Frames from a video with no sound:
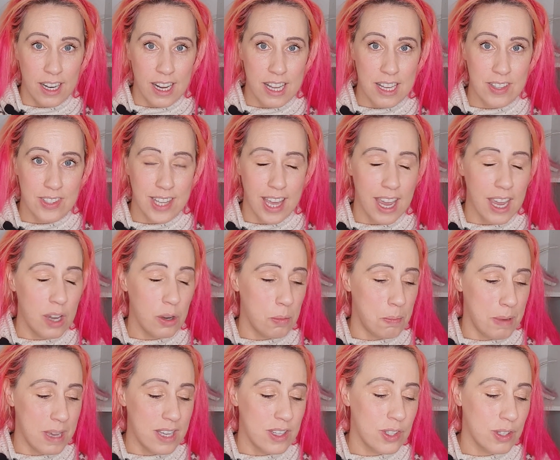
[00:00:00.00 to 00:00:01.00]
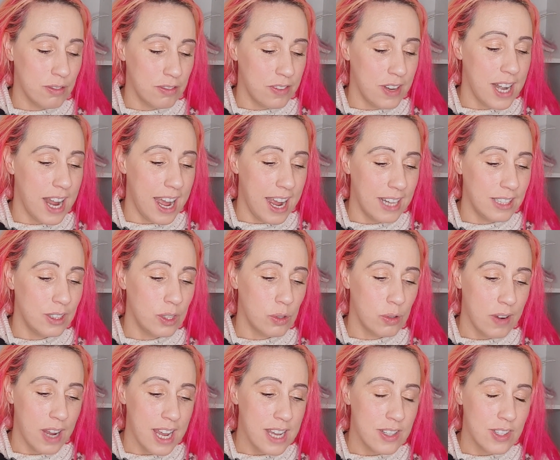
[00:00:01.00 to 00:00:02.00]
is that it'll be something highly
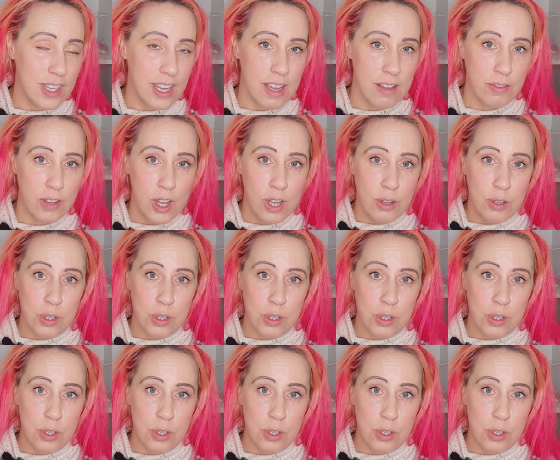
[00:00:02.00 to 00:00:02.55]
creative.